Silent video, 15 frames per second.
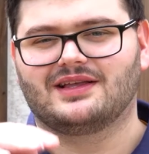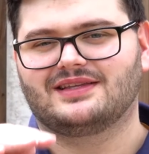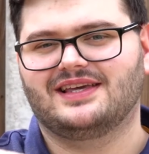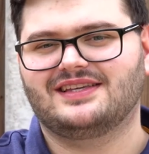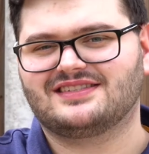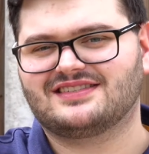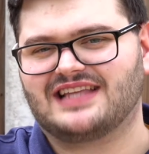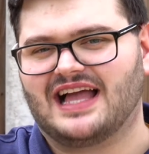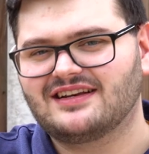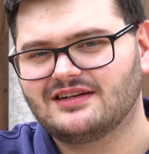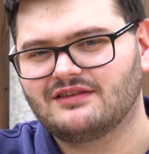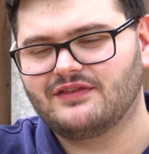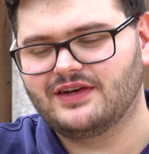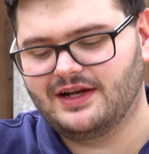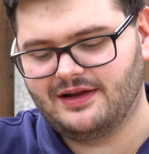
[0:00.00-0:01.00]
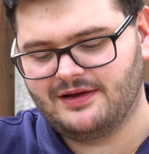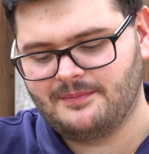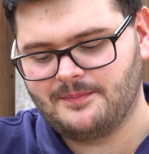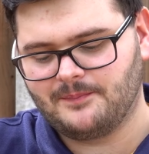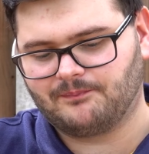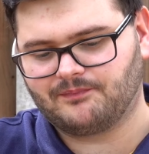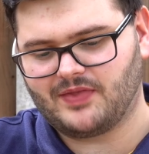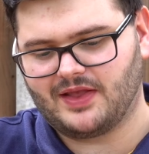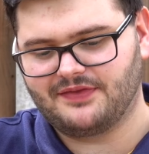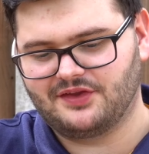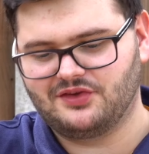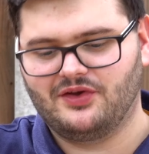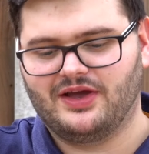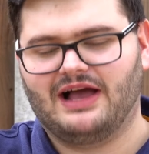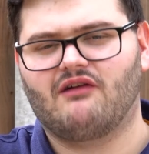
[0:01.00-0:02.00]
Here's standard vanilla. Then
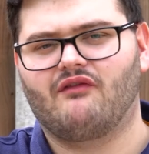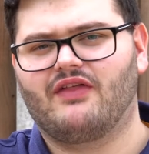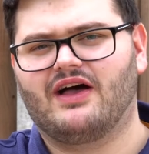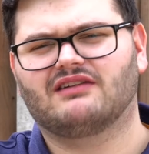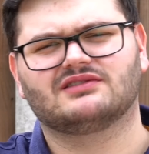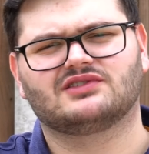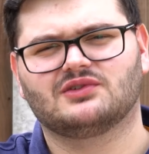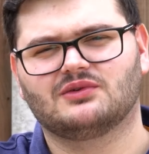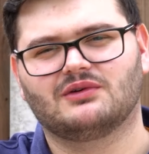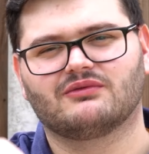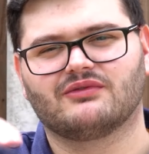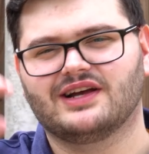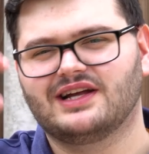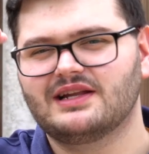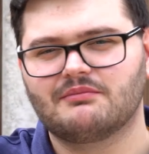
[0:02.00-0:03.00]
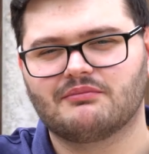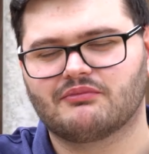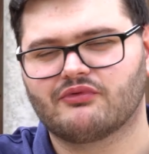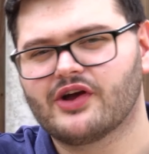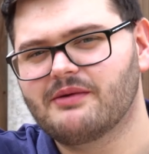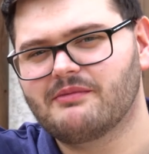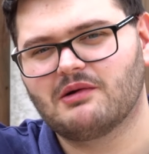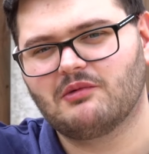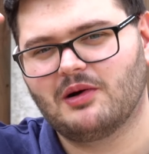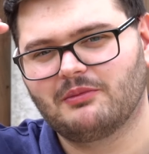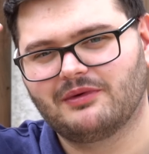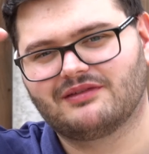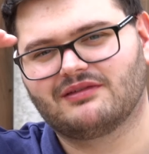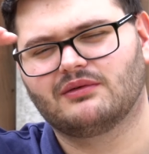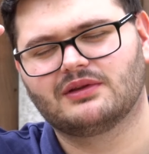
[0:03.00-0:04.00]
you have that sort of really premium one
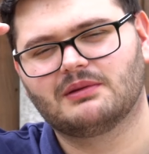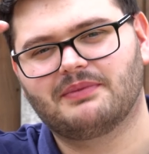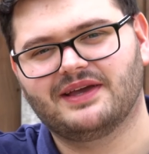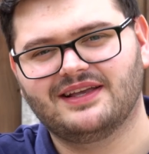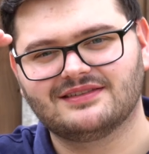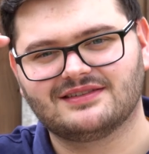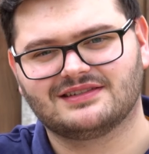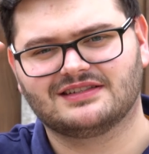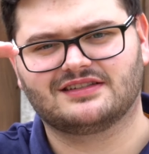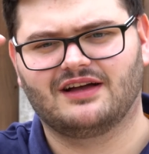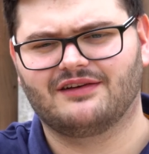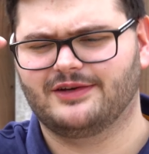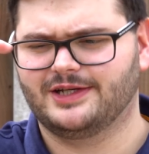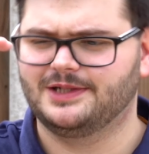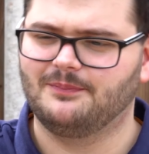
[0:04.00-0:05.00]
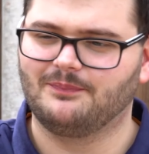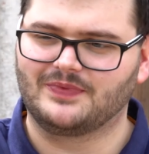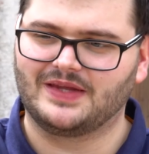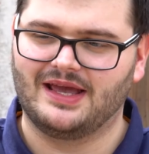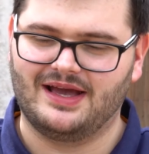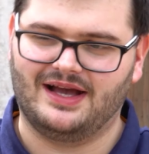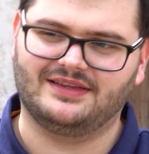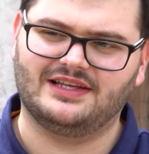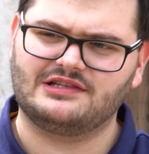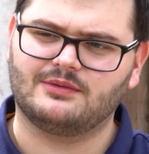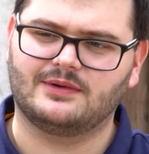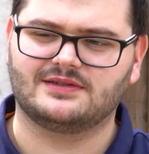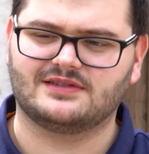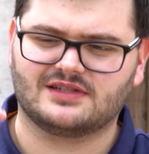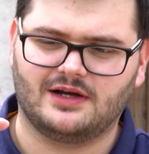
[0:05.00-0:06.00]
with all the beans and stuff in, and this
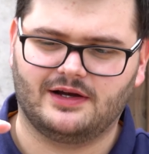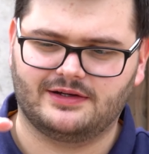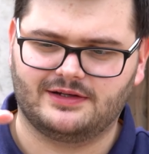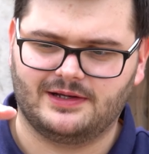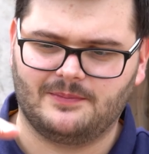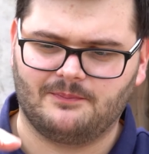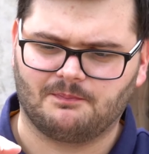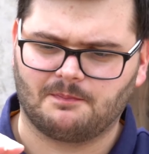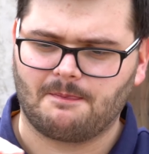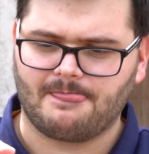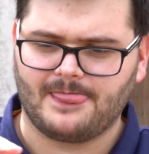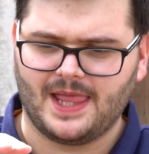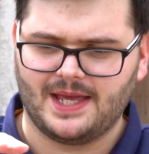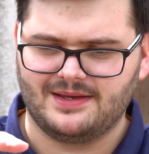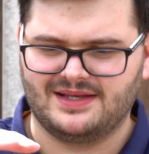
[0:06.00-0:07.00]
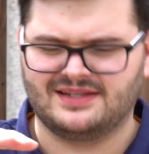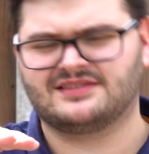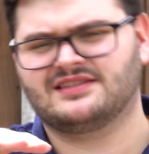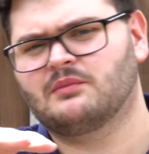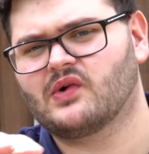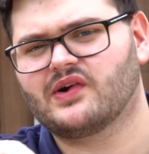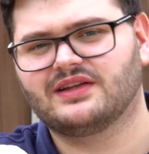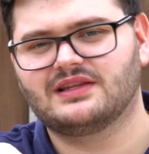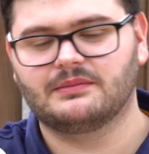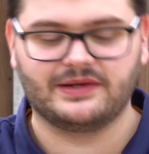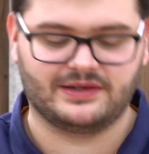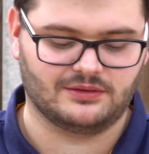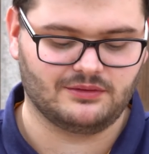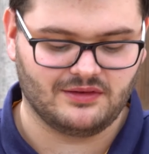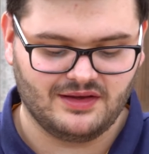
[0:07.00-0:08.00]
one's kind of, it's somewhere in the
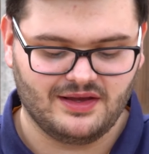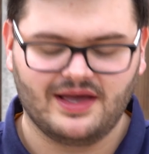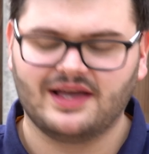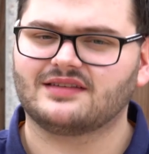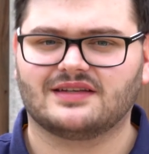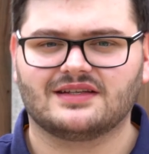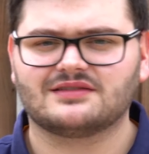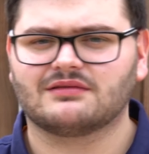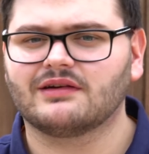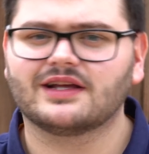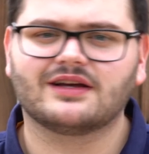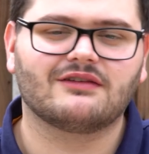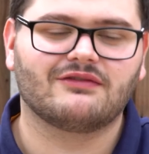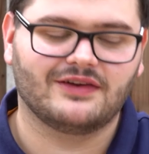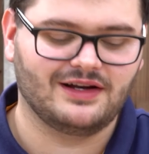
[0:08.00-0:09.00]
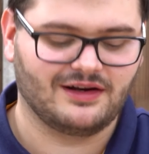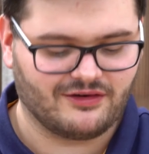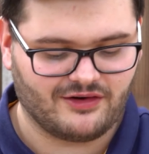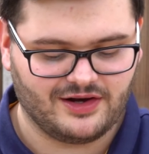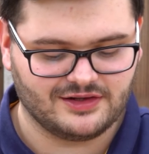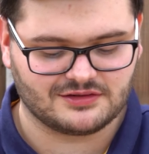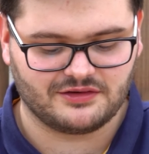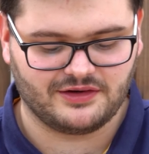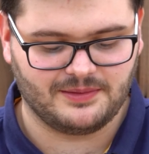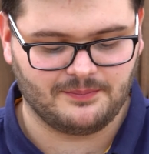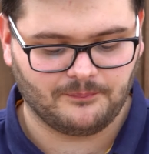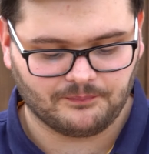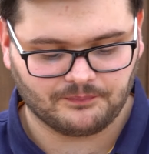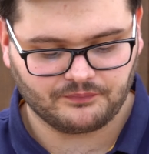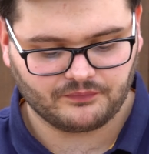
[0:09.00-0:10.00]
middle. It's really good vanilla ice cream,
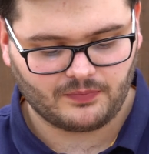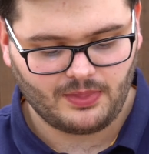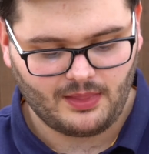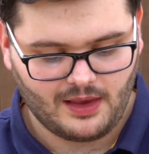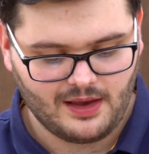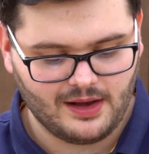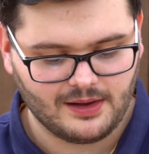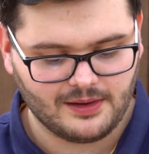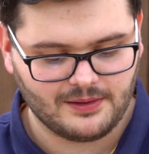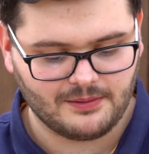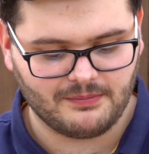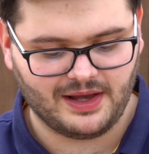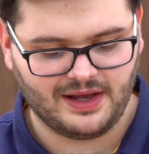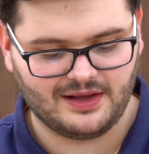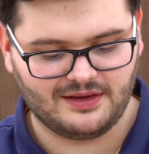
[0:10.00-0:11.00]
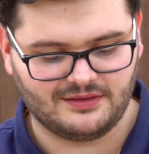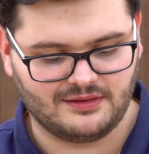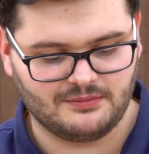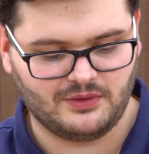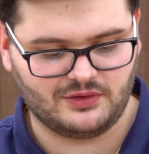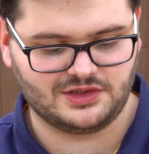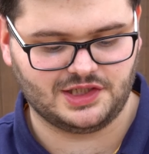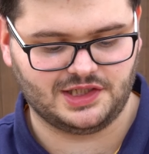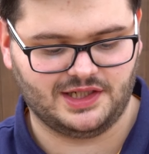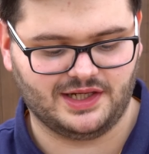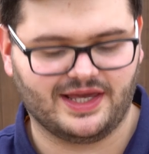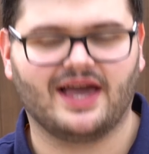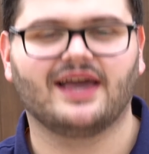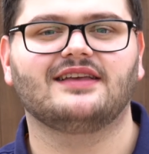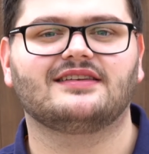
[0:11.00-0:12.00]
and the mochi
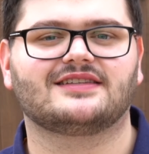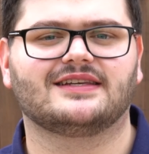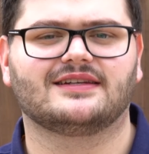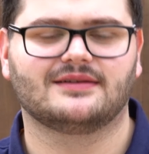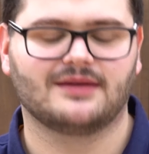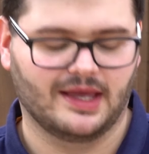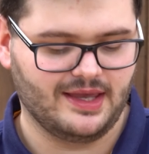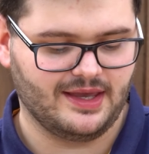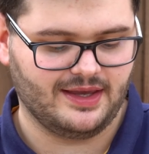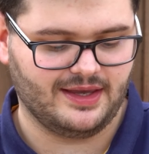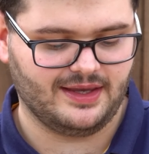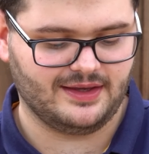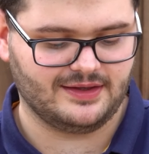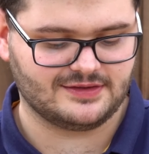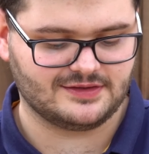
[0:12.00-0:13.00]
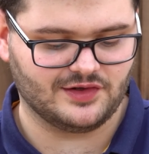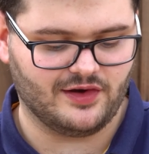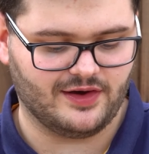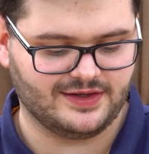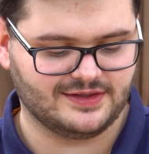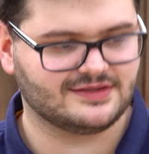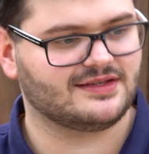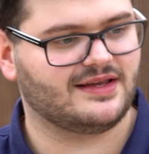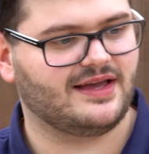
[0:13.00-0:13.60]
casing, it is nice